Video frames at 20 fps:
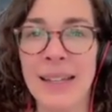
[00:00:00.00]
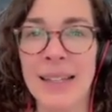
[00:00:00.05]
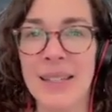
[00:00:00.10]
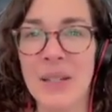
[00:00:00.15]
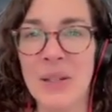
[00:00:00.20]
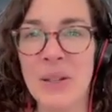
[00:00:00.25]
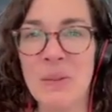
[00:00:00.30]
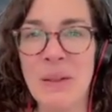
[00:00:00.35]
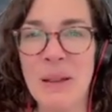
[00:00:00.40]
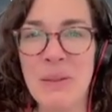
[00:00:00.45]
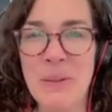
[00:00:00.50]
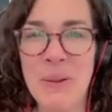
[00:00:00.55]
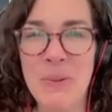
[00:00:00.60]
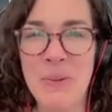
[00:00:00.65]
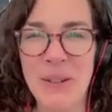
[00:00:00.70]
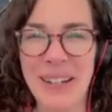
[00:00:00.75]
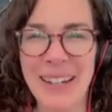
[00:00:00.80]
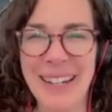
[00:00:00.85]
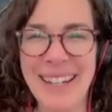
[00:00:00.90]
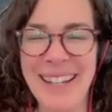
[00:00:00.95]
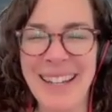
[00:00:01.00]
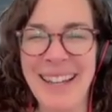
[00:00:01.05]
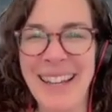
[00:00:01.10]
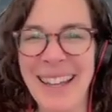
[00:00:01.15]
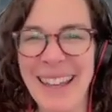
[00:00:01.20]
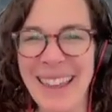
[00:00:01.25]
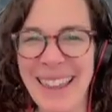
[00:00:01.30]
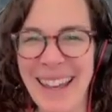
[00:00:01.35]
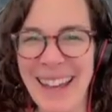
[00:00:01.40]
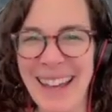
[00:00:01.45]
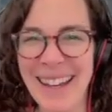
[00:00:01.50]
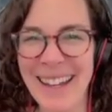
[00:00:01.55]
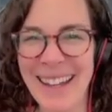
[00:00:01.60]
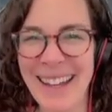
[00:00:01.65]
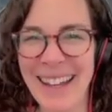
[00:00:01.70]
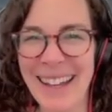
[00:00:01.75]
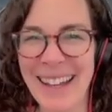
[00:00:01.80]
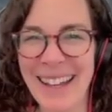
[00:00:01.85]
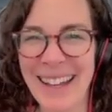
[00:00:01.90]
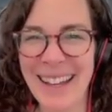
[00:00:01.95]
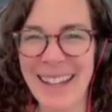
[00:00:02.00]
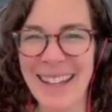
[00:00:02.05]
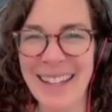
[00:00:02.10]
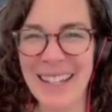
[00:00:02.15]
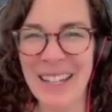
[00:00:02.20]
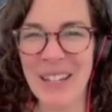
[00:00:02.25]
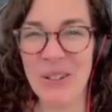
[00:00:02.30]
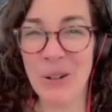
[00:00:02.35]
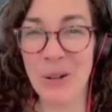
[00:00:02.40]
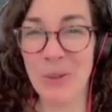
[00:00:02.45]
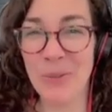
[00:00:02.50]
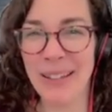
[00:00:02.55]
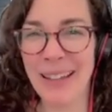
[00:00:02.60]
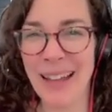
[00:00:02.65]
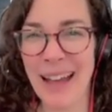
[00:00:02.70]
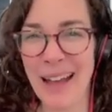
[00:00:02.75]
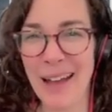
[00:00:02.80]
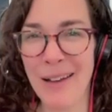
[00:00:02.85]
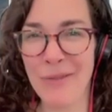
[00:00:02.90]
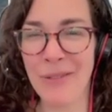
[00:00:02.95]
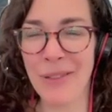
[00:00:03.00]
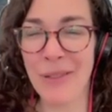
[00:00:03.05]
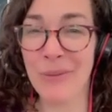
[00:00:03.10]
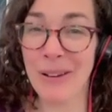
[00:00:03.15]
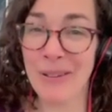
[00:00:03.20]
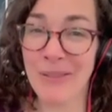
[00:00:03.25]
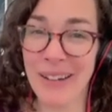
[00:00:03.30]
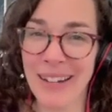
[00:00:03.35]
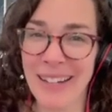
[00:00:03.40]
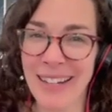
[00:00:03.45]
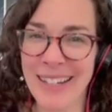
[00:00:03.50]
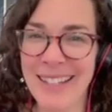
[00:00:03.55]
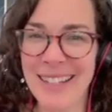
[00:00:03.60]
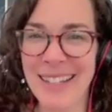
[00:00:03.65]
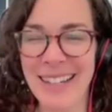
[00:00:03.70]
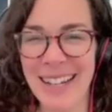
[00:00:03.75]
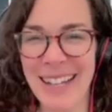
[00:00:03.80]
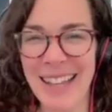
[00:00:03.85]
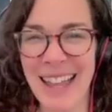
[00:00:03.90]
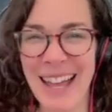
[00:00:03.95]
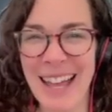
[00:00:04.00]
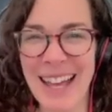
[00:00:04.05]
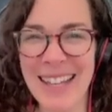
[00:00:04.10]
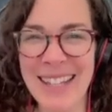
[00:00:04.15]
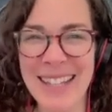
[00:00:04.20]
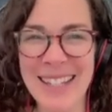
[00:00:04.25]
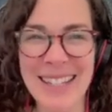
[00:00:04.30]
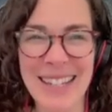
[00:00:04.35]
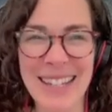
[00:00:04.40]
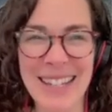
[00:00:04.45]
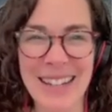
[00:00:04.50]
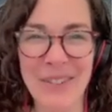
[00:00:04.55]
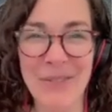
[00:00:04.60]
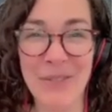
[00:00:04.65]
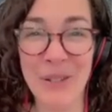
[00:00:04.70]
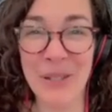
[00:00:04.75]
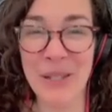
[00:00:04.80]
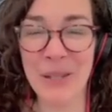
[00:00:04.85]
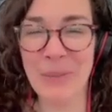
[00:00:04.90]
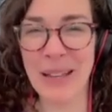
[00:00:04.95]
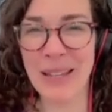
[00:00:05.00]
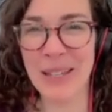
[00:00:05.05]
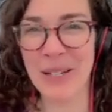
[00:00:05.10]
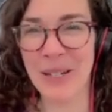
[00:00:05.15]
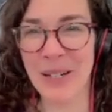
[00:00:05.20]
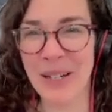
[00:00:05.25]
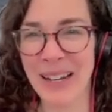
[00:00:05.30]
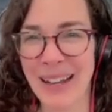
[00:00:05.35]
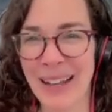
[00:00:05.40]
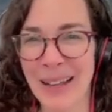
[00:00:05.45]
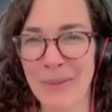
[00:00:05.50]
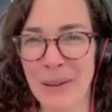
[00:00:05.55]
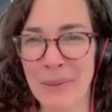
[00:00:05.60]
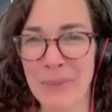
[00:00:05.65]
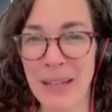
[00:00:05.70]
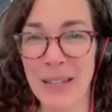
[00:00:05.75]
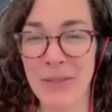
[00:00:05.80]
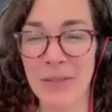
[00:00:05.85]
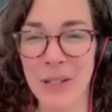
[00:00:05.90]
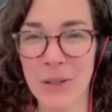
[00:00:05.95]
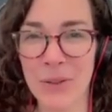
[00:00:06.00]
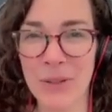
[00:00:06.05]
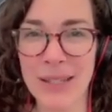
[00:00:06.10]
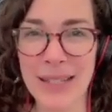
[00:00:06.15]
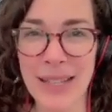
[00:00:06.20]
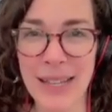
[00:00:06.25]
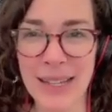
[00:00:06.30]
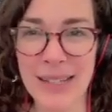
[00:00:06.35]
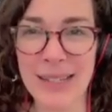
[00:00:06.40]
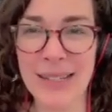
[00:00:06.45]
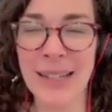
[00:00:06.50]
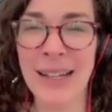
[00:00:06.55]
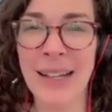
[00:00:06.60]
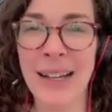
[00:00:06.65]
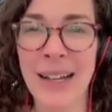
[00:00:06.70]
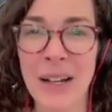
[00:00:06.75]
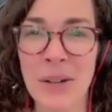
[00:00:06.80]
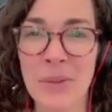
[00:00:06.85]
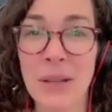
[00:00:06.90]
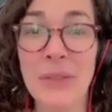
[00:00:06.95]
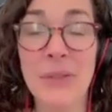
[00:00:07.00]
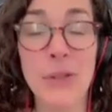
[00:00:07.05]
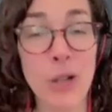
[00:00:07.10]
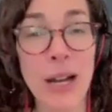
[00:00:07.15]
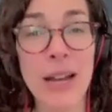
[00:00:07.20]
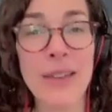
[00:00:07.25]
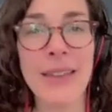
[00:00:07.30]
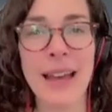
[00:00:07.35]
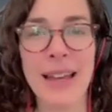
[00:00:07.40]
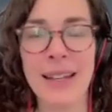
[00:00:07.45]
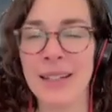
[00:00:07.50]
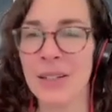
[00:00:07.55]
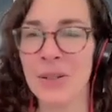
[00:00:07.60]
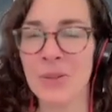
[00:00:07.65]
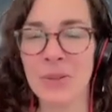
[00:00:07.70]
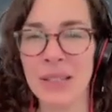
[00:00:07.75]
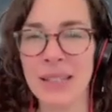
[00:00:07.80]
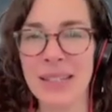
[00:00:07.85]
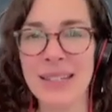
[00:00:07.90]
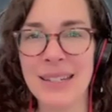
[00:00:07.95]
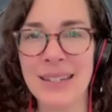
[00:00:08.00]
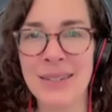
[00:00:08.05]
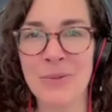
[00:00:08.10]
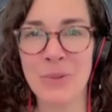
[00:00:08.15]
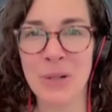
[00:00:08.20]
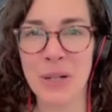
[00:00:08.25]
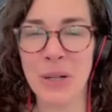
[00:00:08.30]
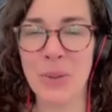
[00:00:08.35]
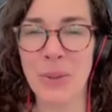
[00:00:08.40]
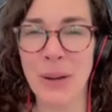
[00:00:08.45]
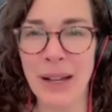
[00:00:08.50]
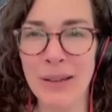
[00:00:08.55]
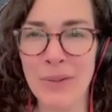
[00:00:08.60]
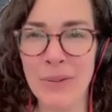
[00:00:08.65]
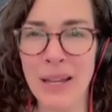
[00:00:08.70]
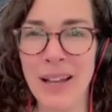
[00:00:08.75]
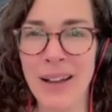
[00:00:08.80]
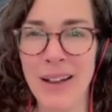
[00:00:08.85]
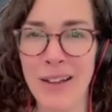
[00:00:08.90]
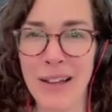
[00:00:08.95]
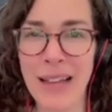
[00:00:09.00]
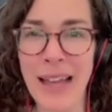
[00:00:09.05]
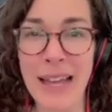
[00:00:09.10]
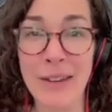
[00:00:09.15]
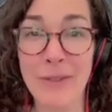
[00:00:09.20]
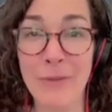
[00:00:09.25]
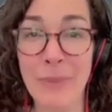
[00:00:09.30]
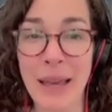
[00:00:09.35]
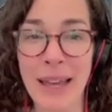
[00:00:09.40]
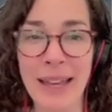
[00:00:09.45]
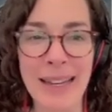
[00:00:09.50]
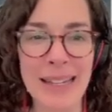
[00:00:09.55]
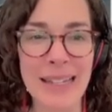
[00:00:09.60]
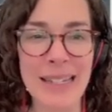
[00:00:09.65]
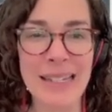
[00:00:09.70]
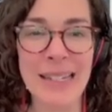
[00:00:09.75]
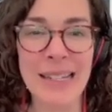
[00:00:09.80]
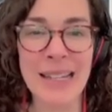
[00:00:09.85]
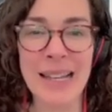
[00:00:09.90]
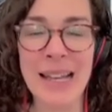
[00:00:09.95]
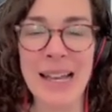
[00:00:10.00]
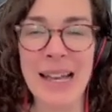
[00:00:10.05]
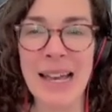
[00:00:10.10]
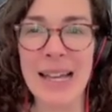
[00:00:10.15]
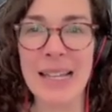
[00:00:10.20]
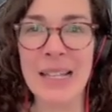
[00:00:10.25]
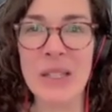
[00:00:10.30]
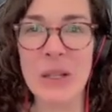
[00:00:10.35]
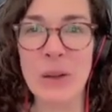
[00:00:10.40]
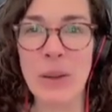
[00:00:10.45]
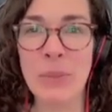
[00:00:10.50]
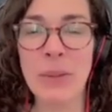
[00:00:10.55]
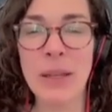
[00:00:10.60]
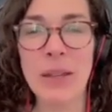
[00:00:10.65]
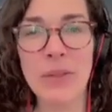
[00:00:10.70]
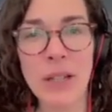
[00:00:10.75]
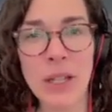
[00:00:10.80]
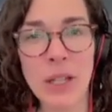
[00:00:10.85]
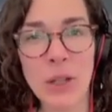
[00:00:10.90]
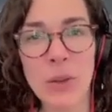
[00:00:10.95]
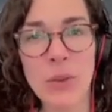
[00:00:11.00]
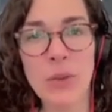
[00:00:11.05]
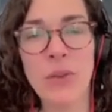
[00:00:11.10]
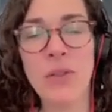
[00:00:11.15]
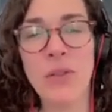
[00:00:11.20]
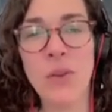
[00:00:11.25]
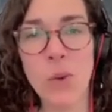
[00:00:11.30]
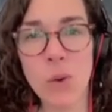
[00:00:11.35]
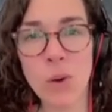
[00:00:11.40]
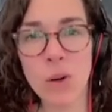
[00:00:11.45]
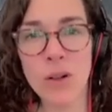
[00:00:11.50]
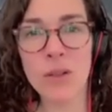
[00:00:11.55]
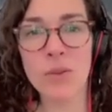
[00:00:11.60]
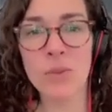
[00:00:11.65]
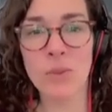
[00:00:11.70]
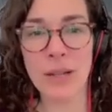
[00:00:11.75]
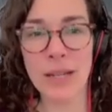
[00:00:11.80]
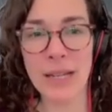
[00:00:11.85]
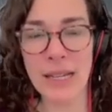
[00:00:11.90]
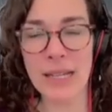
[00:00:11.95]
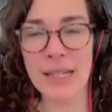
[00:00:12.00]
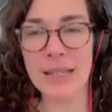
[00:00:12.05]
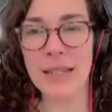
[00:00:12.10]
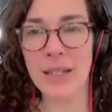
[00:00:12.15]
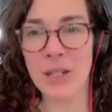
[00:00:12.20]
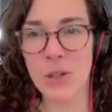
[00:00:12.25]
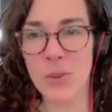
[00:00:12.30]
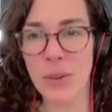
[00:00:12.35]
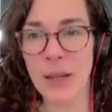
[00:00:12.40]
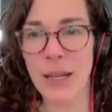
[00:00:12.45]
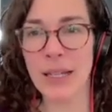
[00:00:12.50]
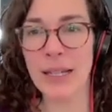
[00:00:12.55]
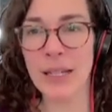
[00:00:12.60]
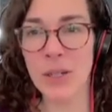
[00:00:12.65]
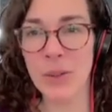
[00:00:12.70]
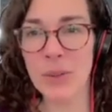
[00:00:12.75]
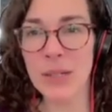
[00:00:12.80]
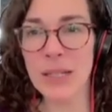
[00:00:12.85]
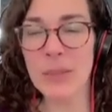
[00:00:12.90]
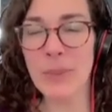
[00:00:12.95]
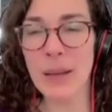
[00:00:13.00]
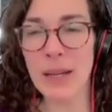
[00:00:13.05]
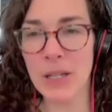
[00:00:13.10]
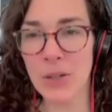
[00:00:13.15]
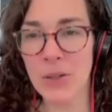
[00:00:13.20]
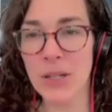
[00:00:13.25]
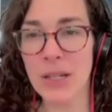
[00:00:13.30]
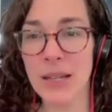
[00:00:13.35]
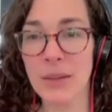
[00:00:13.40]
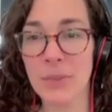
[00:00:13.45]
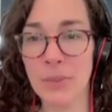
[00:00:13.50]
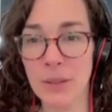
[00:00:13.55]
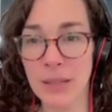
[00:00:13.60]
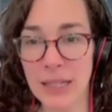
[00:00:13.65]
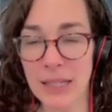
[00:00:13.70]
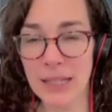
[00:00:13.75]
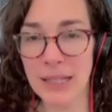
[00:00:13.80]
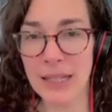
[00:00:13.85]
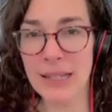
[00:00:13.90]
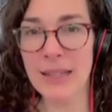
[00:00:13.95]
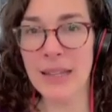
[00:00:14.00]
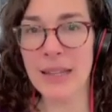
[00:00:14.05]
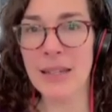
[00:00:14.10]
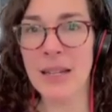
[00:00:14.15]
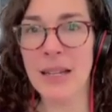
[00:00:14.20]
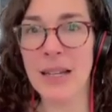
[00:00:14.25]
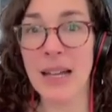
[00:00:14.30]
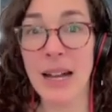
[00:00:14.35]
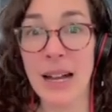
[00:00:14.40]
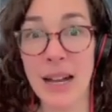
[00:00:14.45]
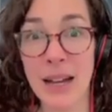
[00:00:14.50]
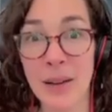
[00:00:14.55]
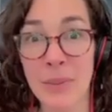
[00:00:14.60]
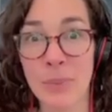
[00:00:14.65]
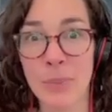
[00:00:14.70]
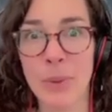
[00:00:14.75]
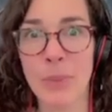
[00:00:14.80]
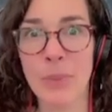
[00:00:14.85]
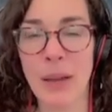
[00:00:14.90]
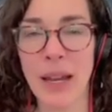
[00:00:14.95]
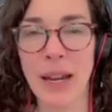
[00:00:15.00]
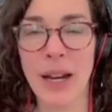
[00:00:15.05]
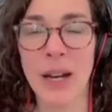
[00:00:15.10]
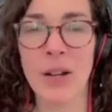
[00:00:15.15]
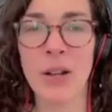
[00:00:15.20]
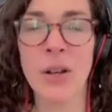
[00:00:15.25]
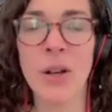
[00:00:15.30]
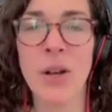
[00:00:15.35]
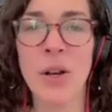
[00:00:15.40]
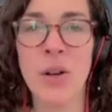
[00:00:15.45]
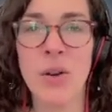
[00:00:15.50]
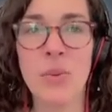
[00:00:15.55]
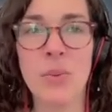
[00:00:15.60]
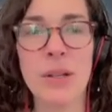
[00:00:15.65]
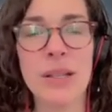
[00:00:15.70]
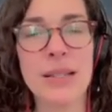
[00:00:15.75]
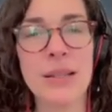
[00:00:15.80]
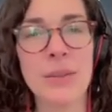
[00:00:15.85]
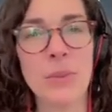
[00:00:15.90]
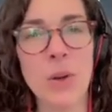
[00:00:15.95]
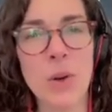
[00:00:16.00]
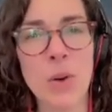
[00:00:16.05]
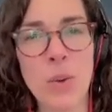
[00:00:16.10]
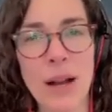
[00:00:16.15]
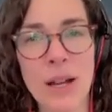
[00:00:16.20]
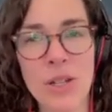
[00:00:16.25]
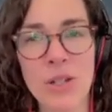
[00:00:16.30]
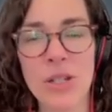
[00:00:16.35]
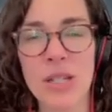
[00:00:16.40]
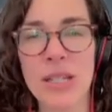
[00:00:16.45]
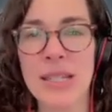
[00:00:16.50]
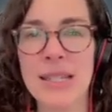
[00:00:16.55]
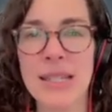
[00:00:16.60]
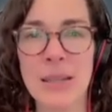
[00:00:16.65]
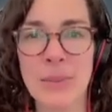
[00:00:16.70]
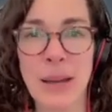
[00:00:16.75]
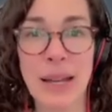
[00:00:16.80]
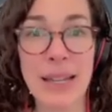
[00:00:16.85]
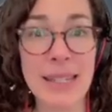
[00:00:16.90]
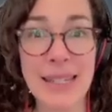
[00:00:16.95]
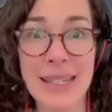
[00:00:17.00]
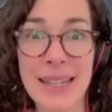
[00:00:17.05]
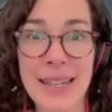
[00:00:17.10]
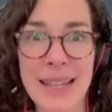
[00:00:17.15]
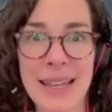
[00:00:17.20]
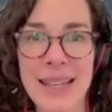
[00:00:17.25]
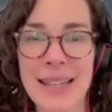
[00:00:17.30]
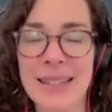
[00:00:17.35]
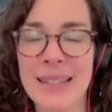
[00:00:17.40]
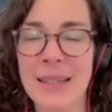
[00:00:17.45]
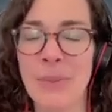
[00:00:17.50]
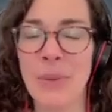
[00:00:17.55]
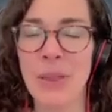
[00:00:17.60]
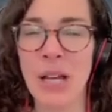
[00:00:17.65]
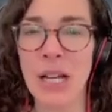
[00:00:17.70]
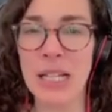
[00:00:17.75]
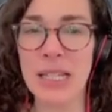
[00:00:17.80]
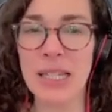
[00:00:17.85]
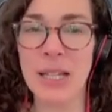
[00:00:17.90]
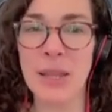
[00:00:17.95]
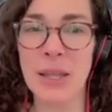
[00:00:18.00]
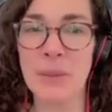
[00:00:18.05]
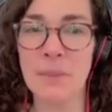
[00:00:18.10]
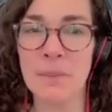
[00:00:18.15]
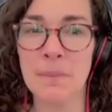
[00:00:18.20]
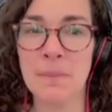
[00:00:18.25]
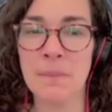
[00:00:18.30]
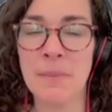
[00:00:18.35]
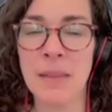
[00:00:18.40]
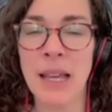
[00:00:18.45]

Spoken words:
So you might be worried that you normally have 3 readings in a class in a full semester, and I might be giving you 6. Well, I've tried that, and it really didn't work well. We all kind of panicked. And so I'm giving you 4 readings each week, and I do expect you to complete these and to come prepared with some questions, some ideas, some thoughts on them.